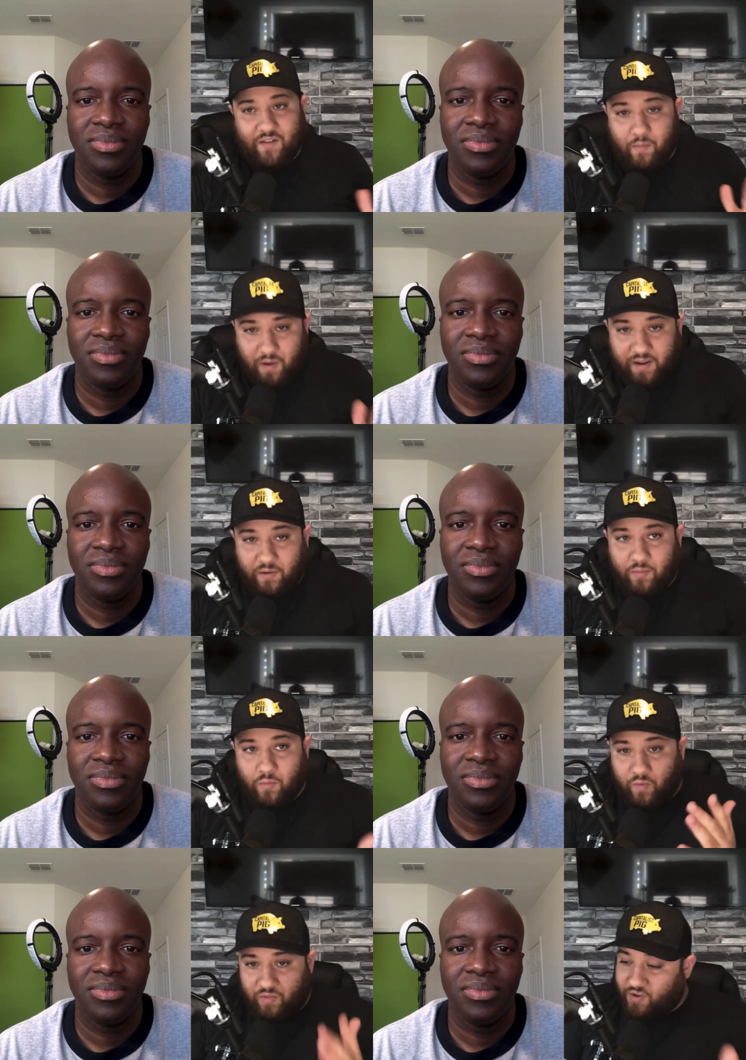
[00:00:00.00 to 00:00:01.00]
Speaker 1: ever money
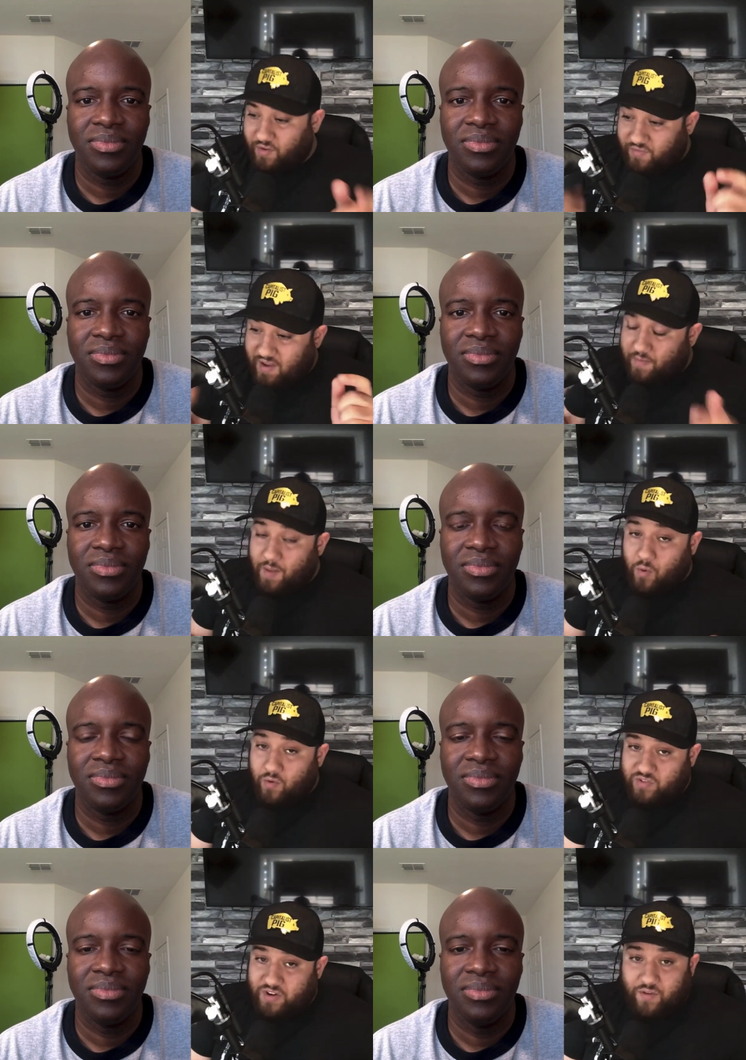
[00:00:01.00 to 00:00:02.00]
with this. I've had
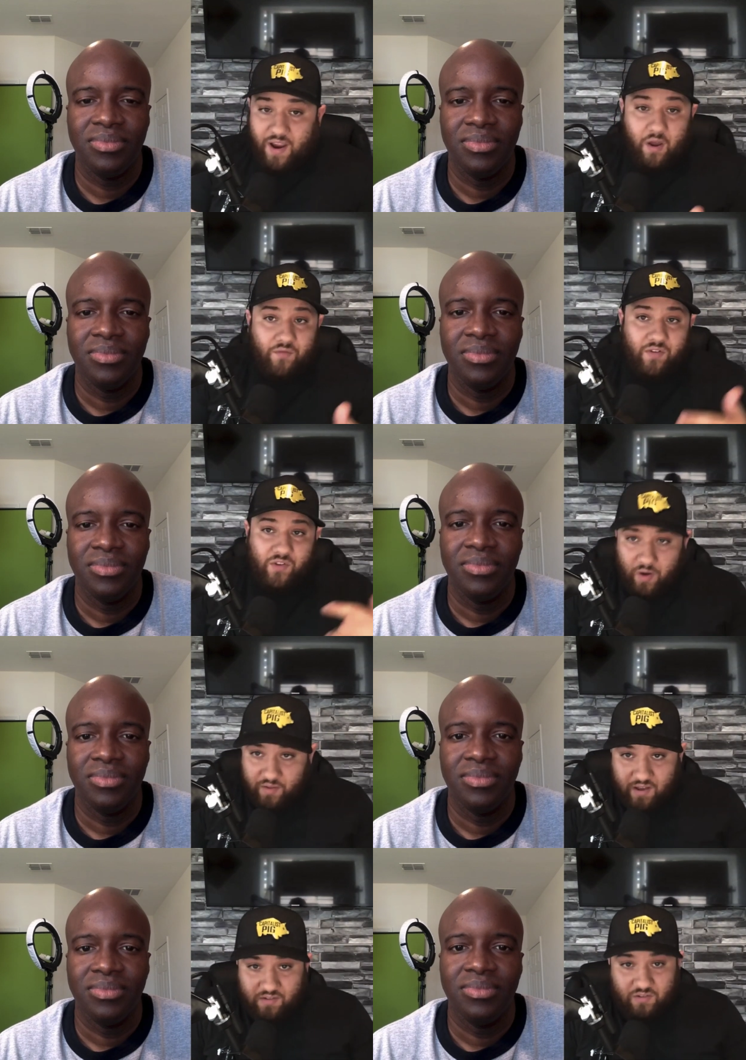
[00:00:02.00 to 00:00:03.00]
people who generate over
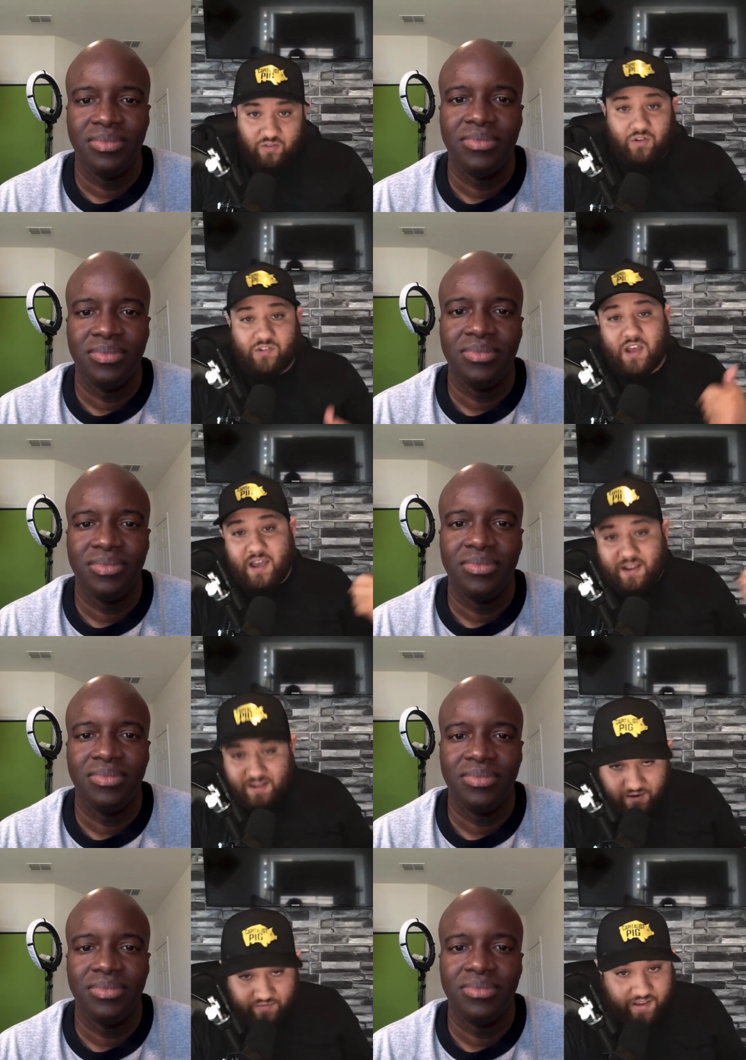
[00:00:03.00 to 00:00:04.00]
twenty thousand dollars,
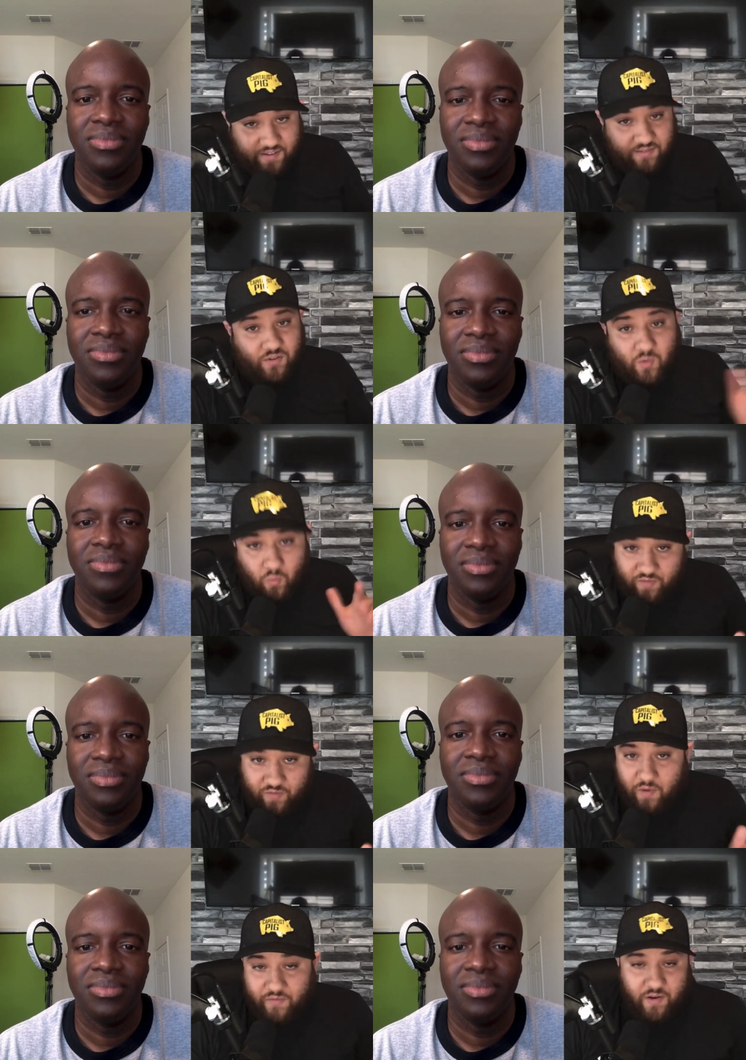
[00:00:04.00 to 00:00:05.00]
ten thousand dollars
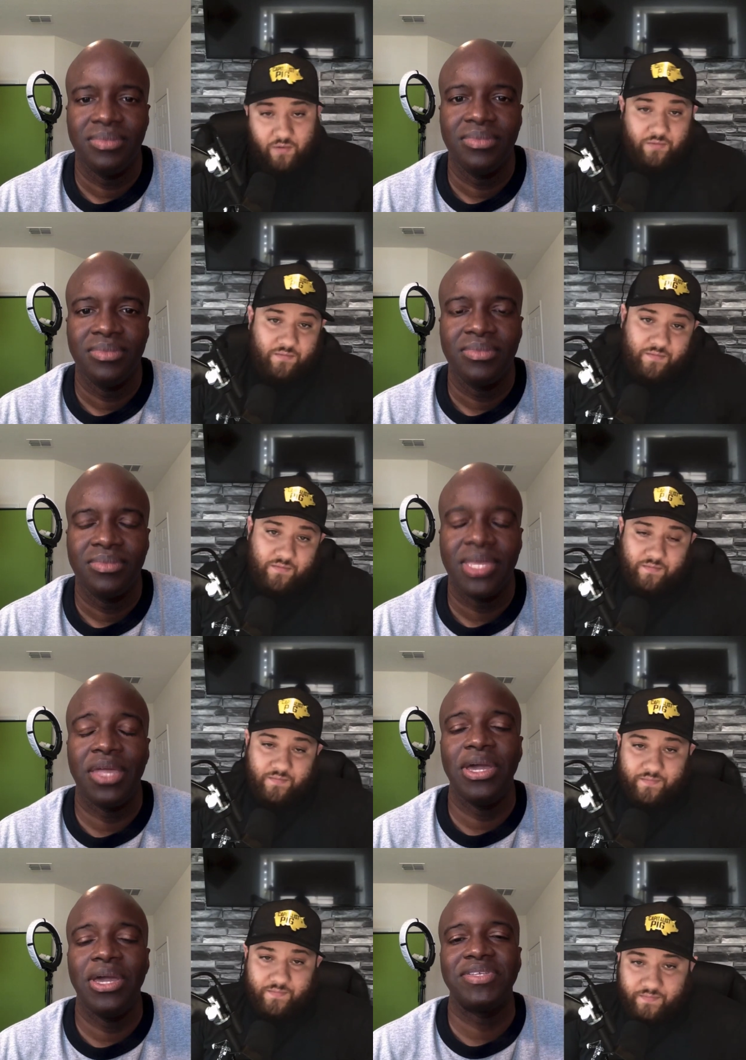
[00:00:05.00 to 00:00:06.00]
with my funnel.
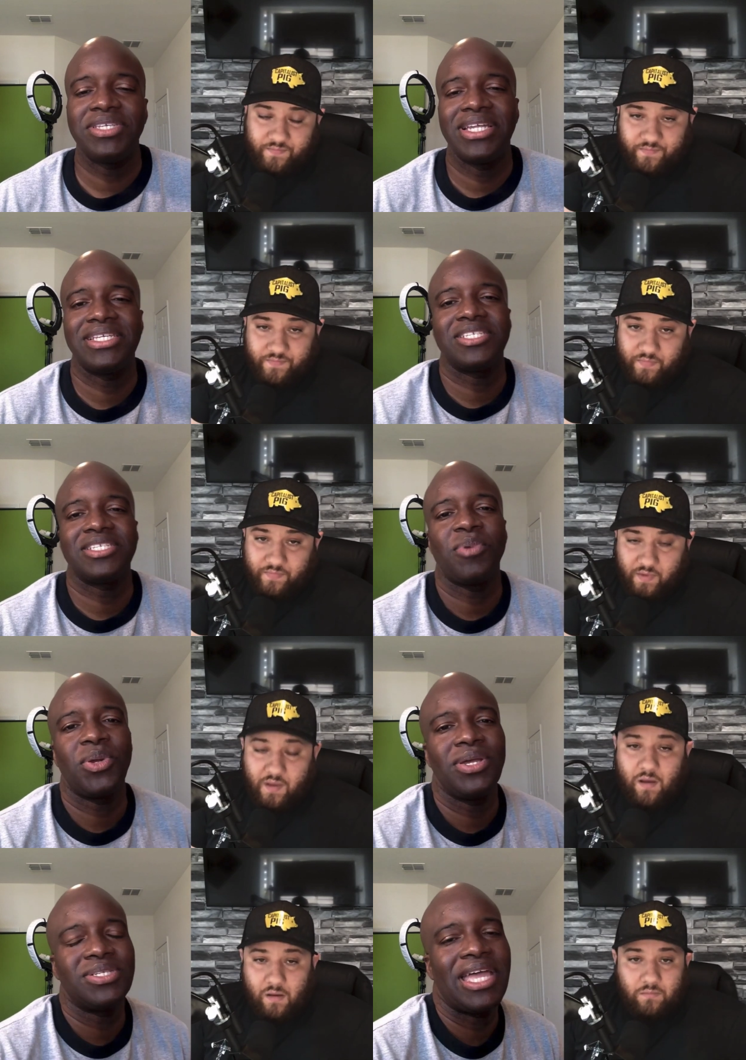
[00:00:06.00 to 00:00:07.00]
Speaker 2: Yeah, you have a ton of
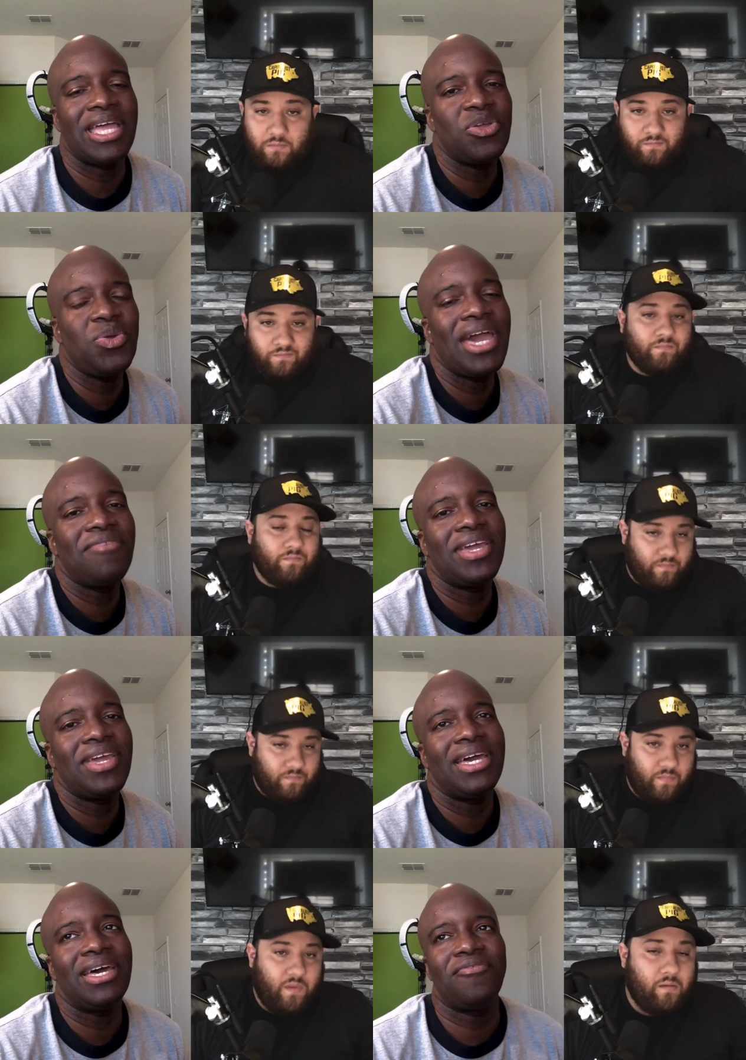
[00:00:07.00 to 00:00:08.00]
testimonials. Now you have
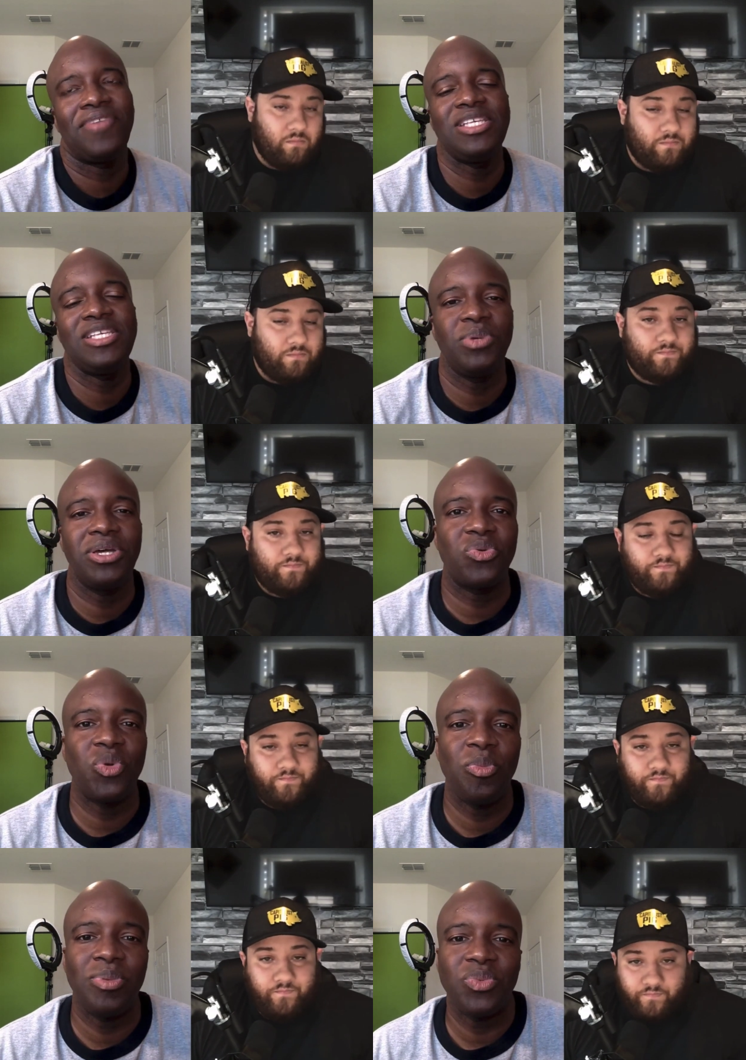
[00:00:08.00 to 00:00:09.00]
a uh, Facebook
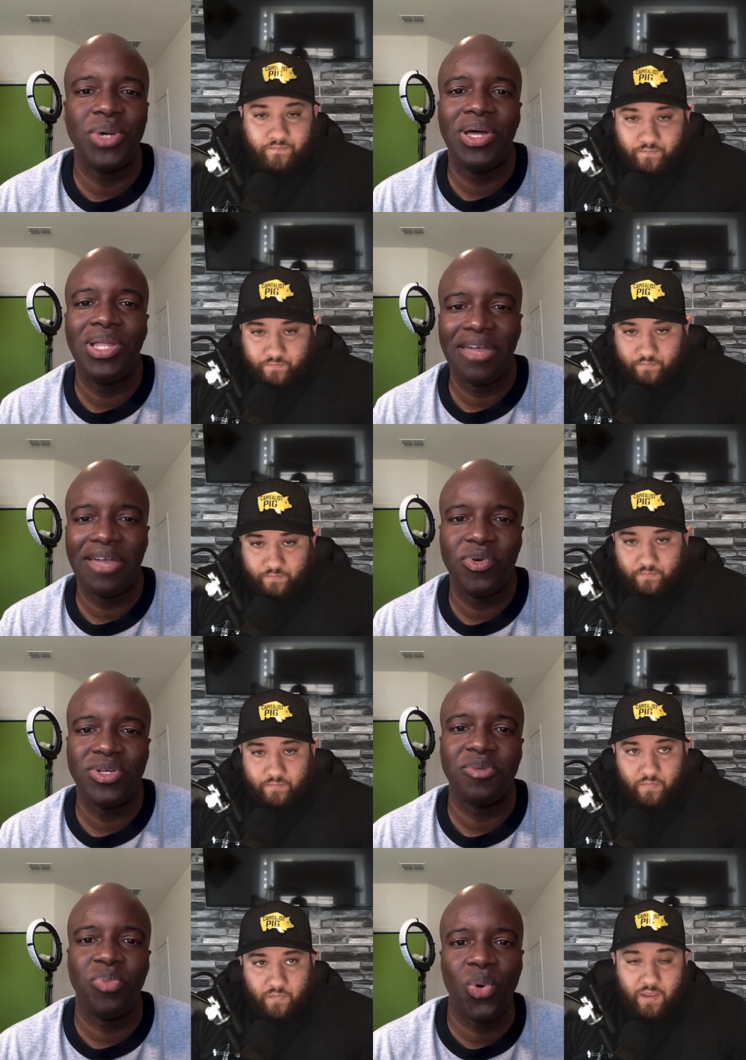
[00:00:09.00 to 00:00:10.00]
group as well, like
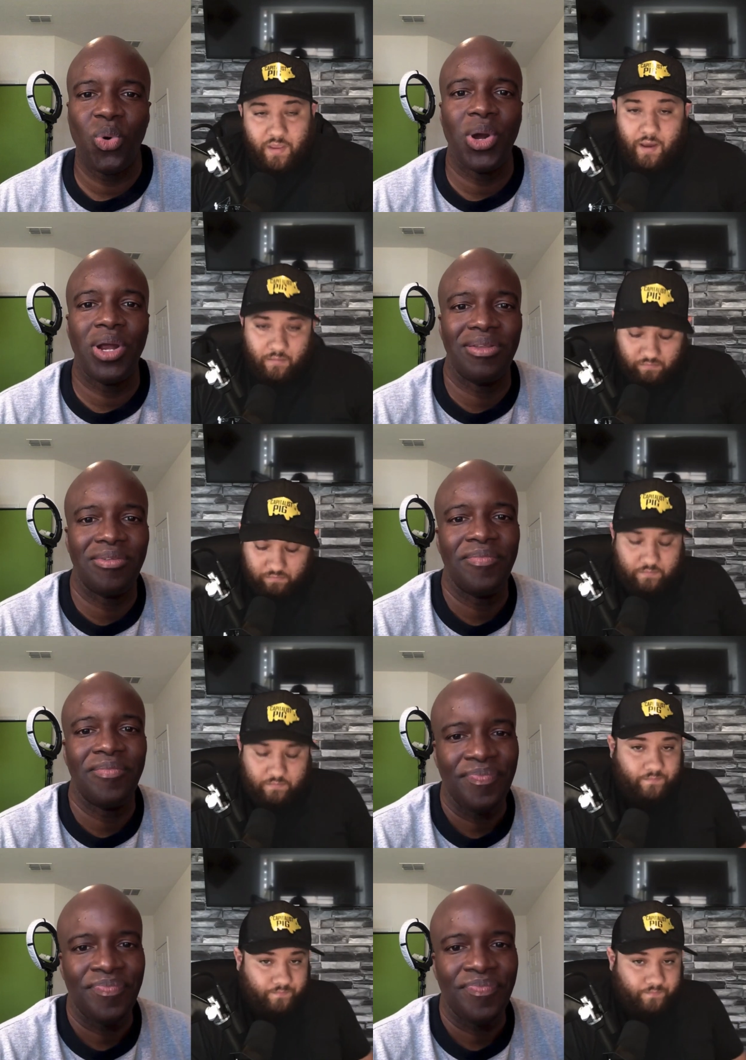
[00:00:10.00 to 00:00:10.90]
for support yeah. and